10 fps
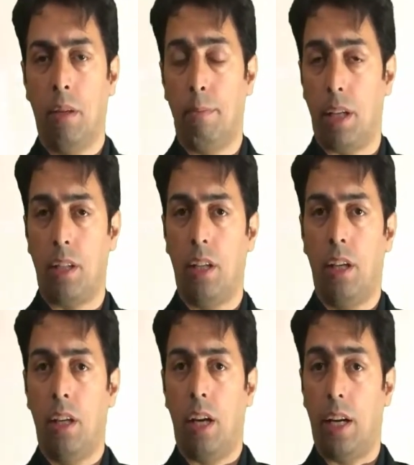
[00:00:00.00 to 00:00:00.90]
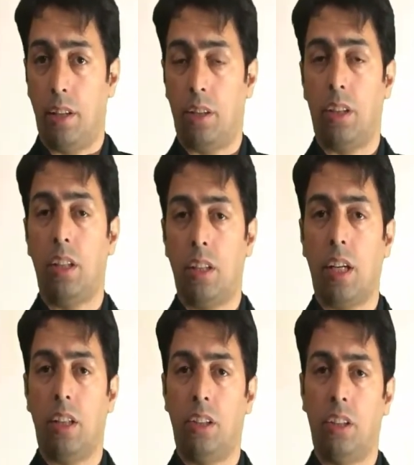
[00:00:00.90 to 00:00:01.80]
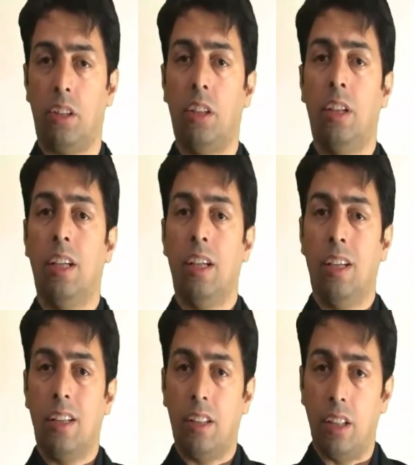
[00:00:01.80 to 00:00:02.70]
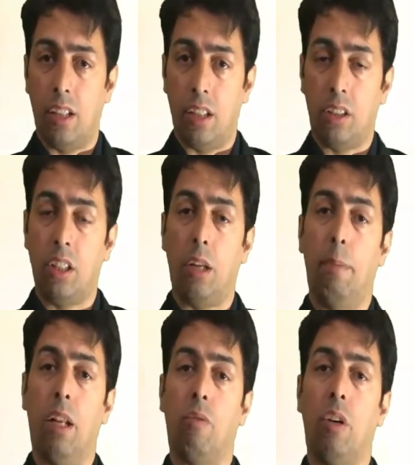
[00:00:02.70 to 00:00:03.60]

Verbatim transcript: but under certain conditions, the cerebellar